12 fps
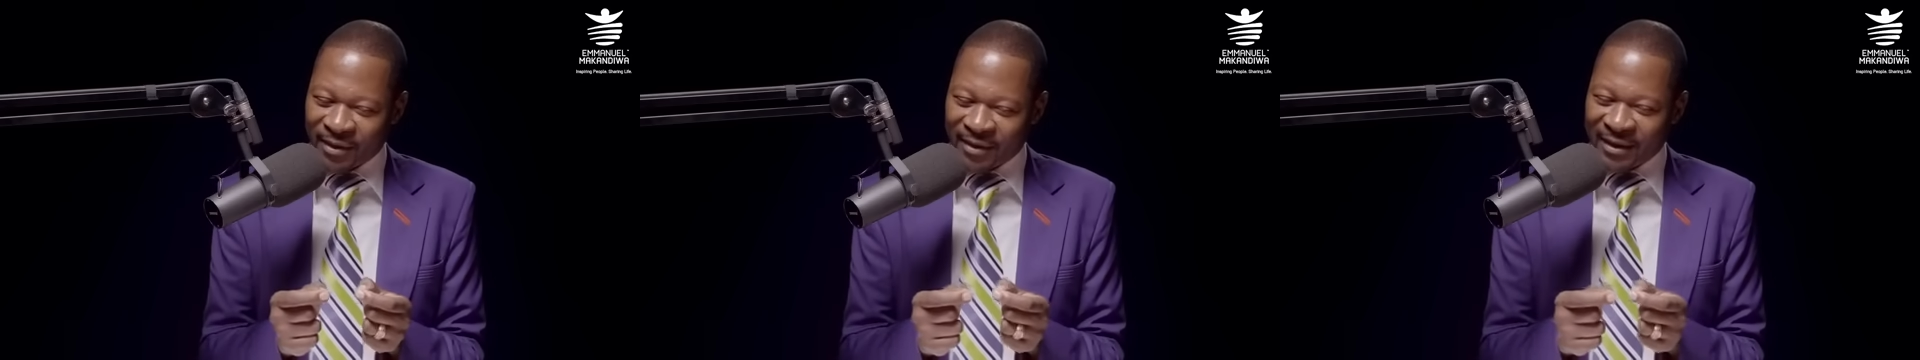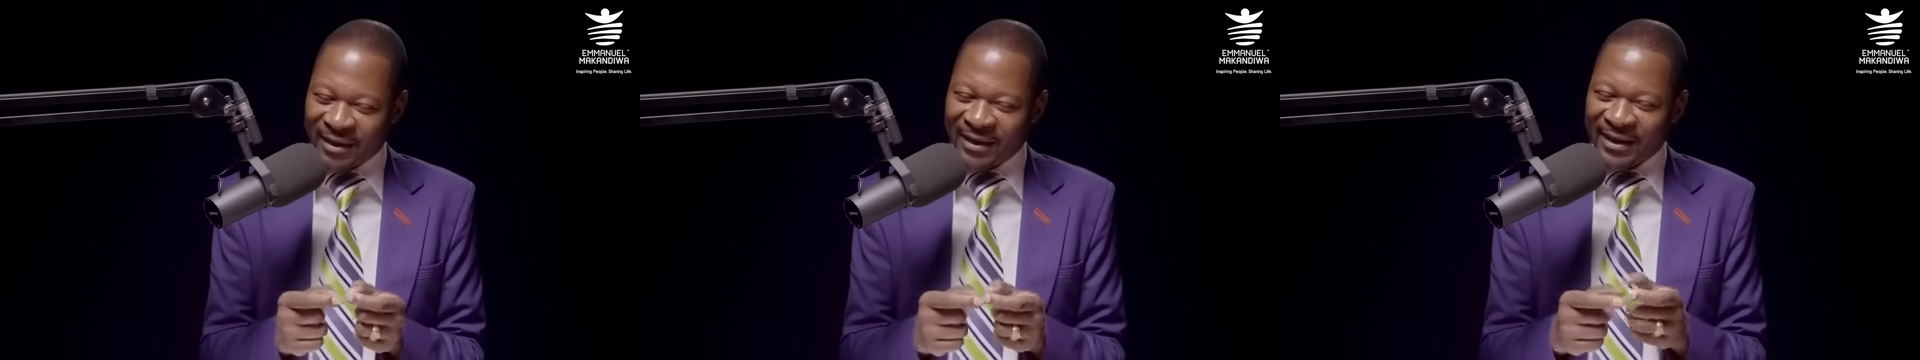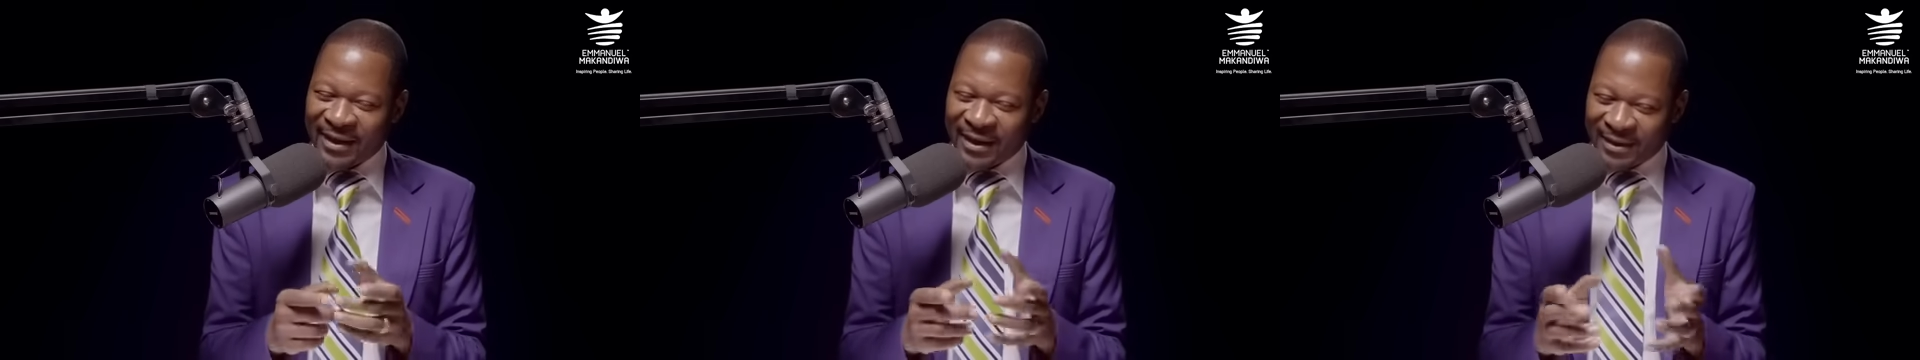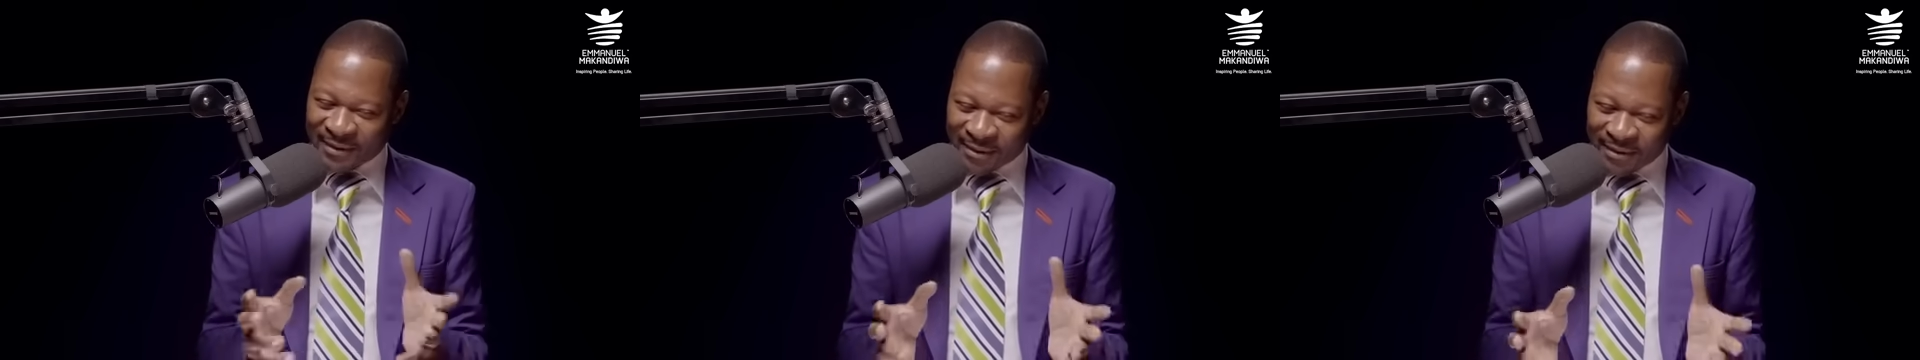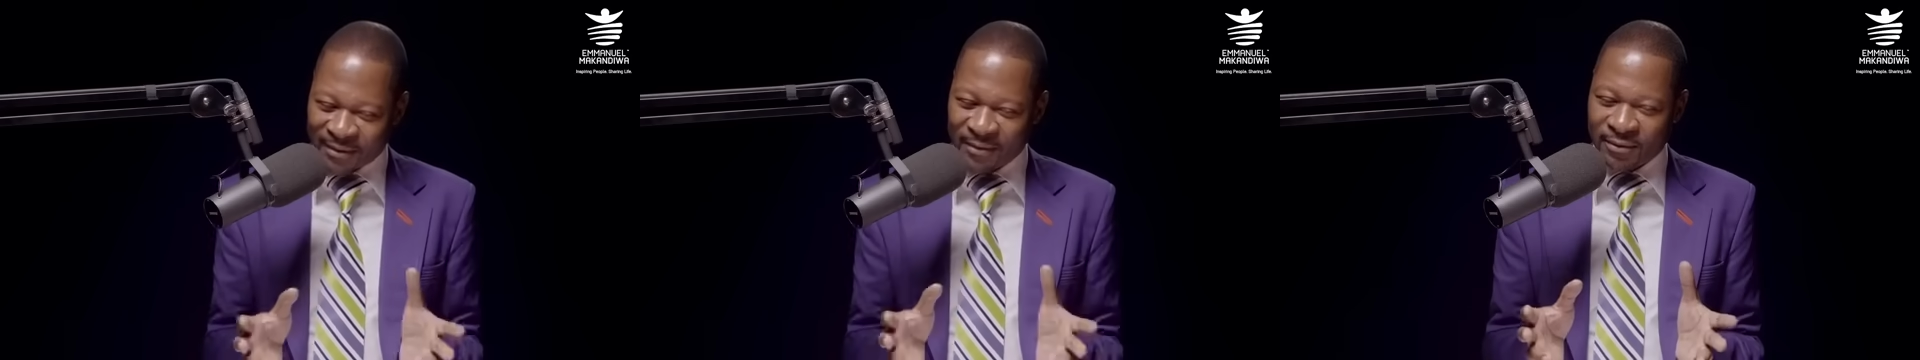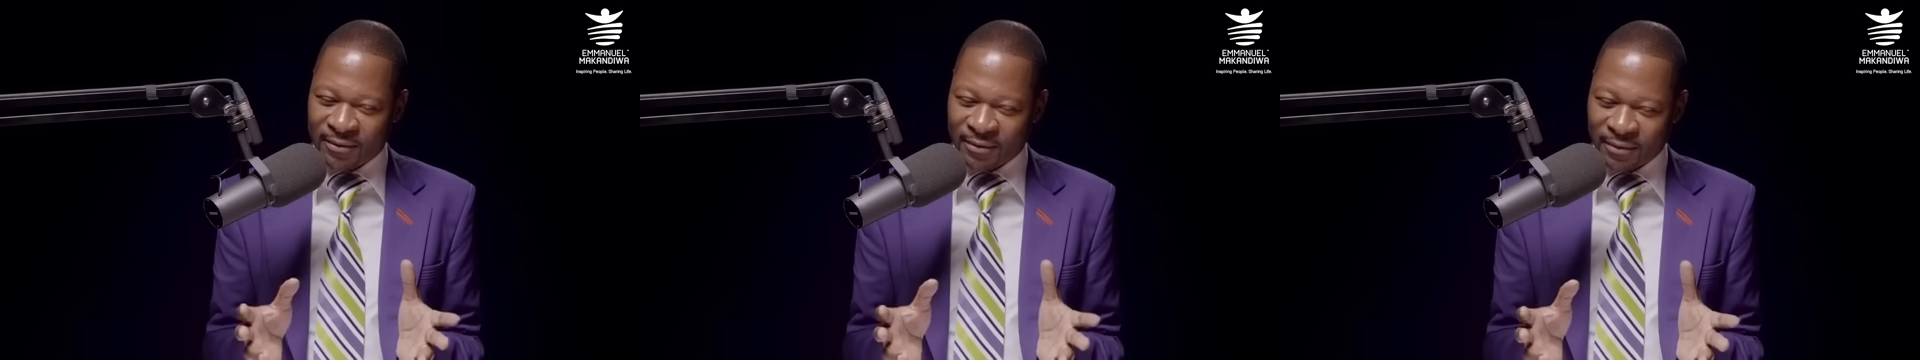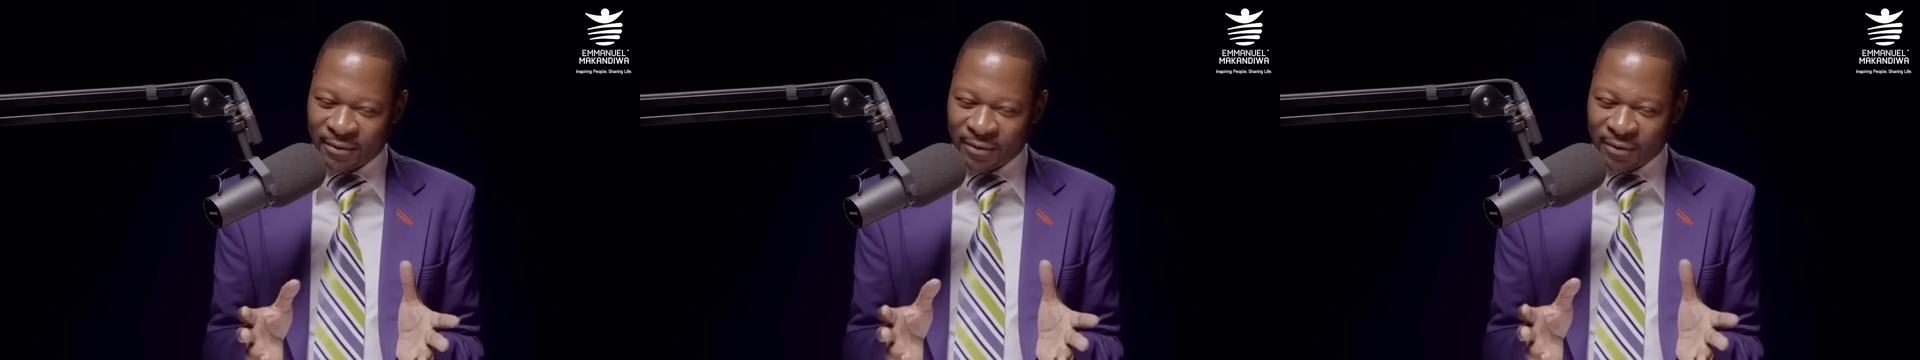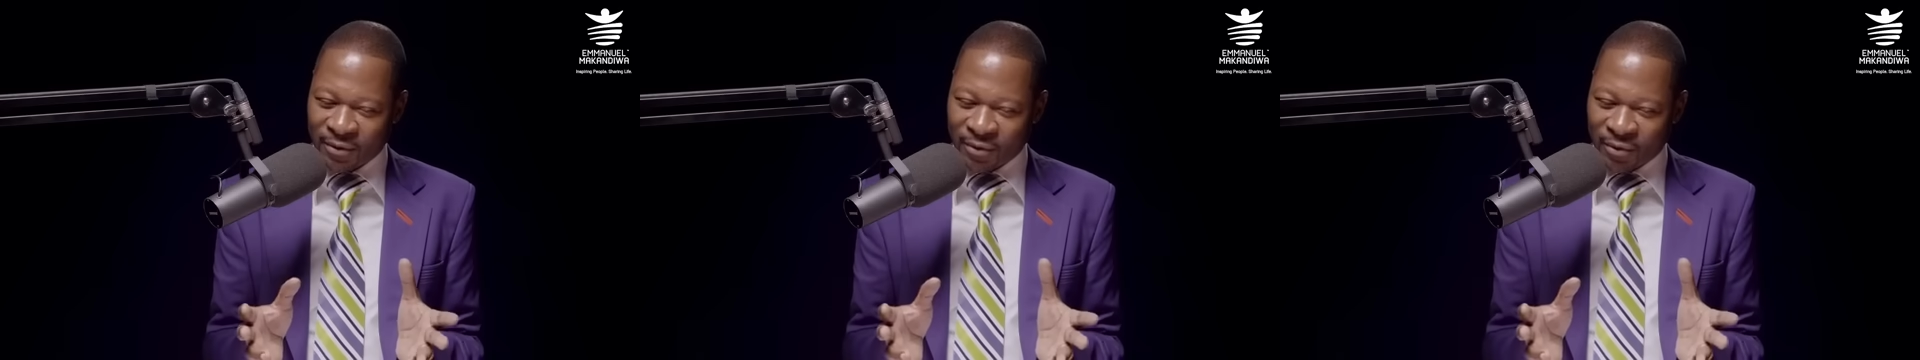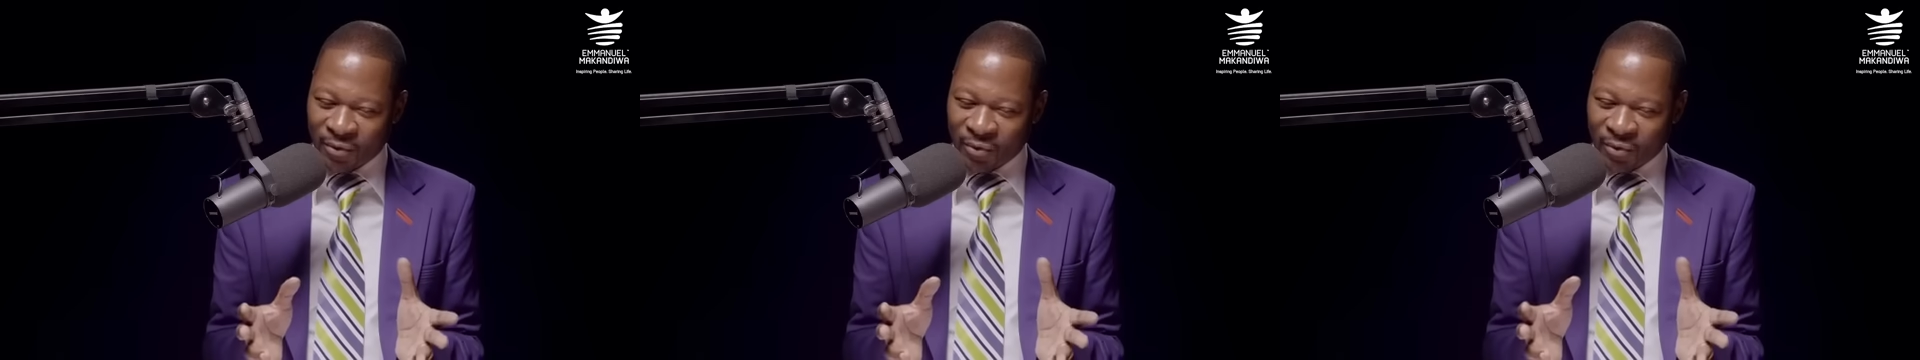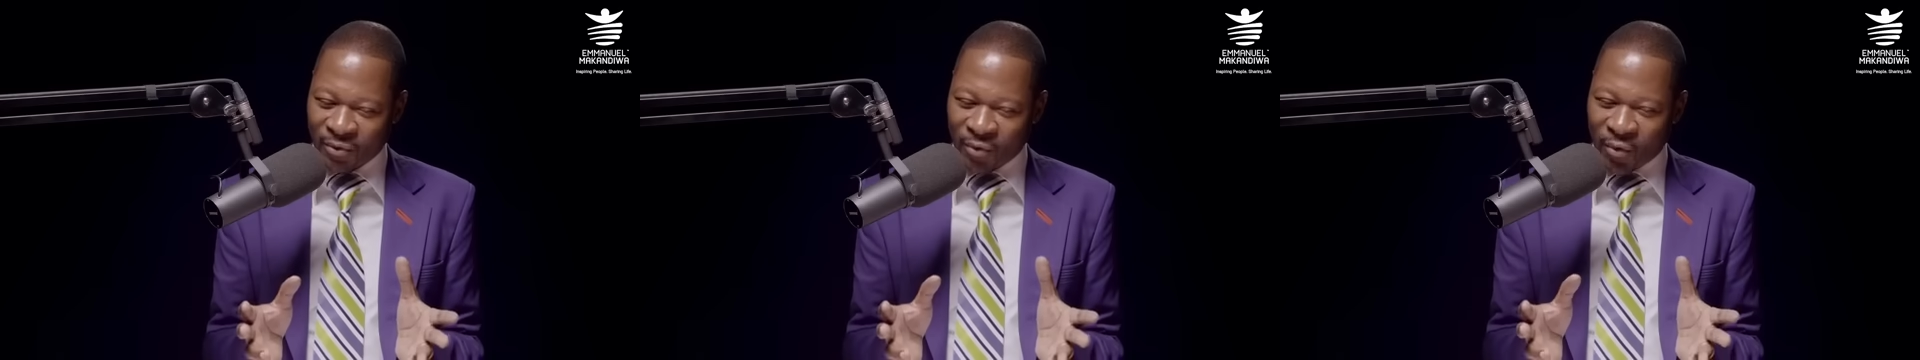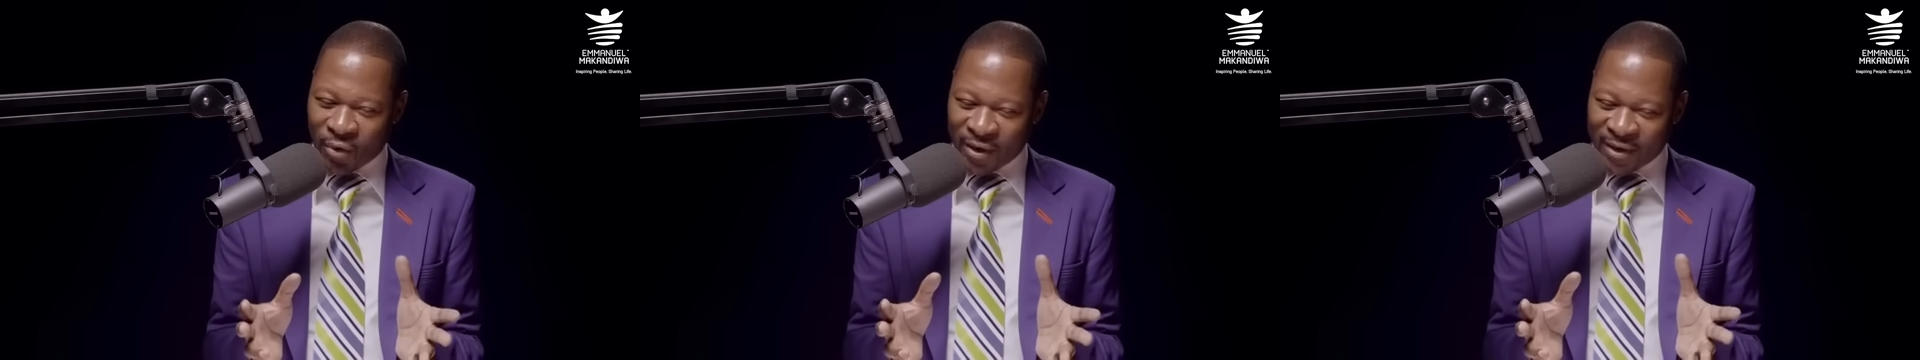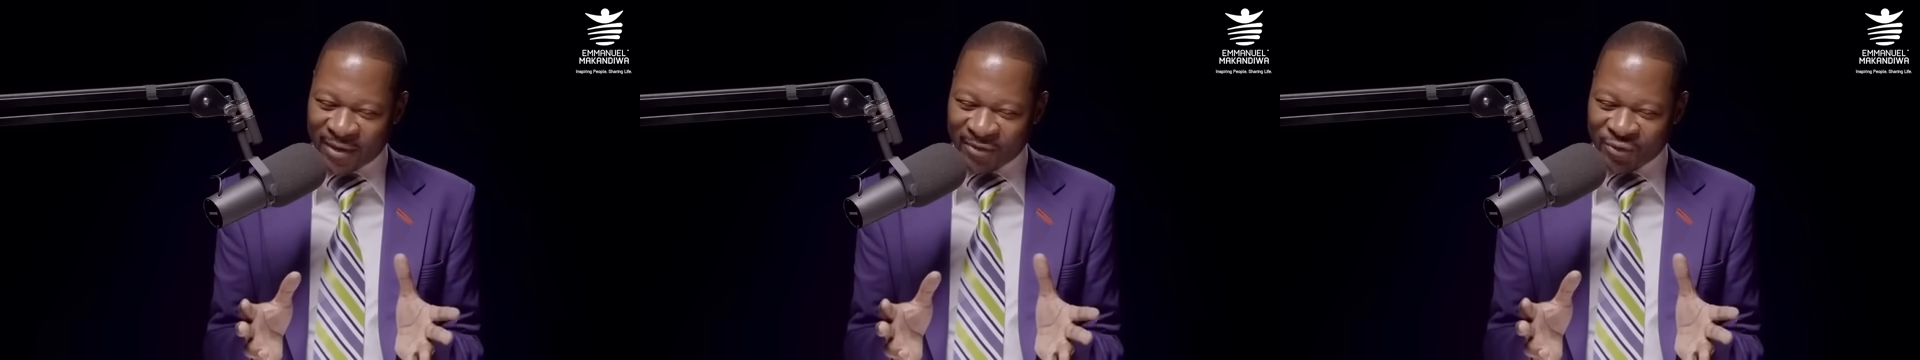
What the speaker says: the Creator walking